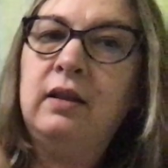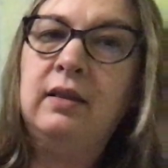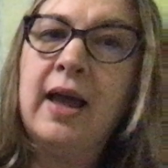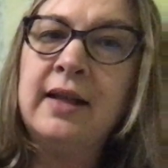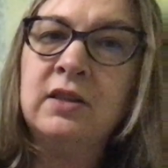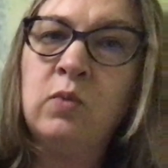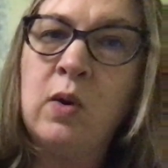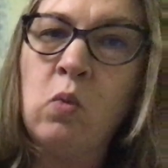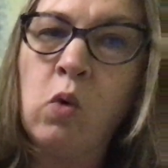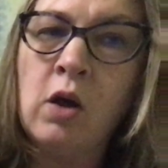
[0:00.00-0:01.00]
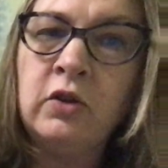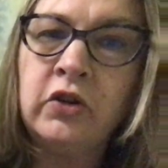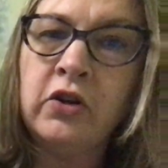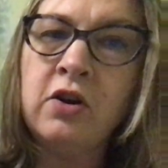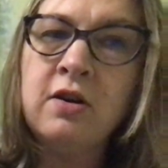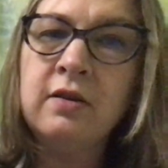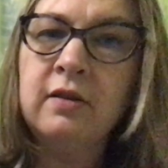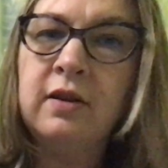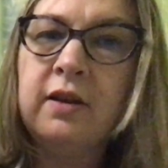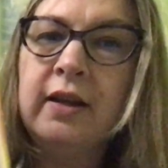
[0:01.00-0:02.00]
That's when Walter
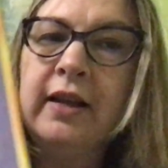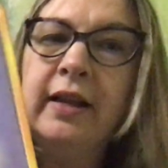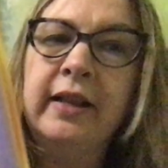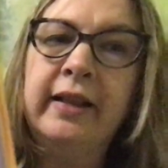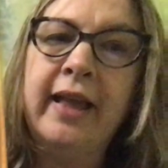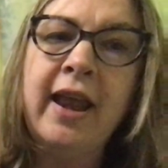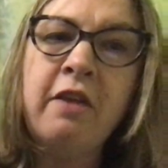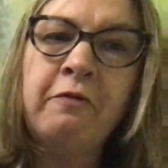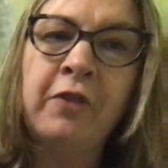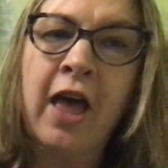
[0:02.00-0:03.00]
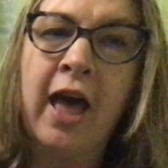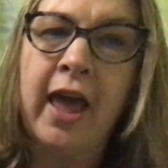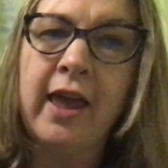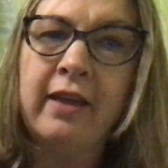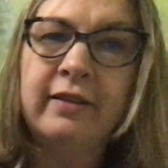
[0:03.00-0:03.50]
let it fly.